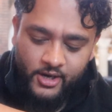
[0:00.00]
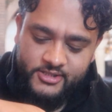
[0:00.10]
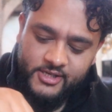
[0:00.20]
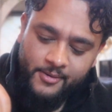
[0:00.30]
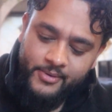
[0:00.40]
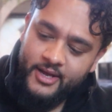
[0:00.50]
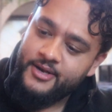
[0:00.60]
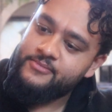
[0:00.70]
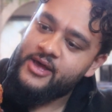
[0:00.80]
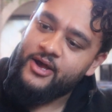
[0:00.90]
Hard to come by a
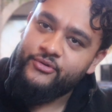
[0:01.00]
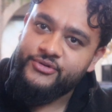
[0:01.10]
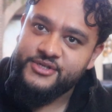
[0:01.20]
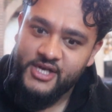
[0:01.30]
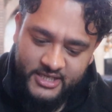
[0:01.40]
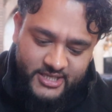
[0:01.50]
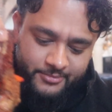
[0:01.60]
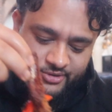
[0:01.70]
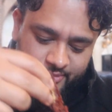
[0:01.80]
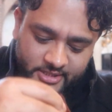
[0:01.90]
healthy sized lamb
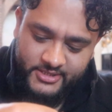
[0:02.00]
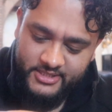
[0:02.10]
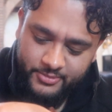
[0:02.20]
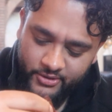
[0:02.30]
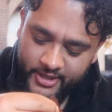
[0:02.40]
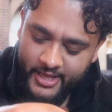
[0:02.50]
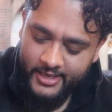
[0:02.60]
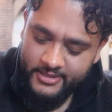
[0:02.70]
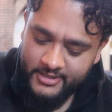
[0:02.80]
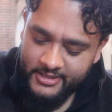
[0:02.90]
chop these days, but look at that.
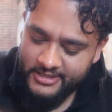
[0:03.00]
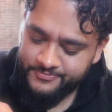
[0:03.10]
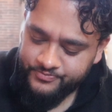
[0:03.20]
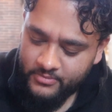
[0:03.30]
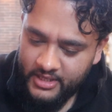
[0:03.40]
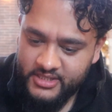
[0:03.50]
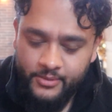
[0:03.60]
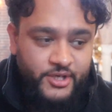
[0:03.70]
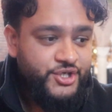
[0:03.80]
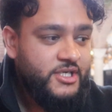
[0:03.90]
Let's get a
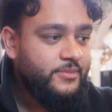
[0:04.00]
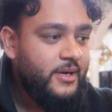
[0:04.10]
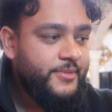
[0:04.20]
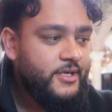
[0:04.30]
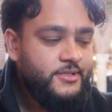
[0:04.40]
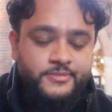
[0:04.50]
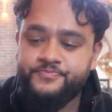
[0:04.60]
bit of sheikh kebab next.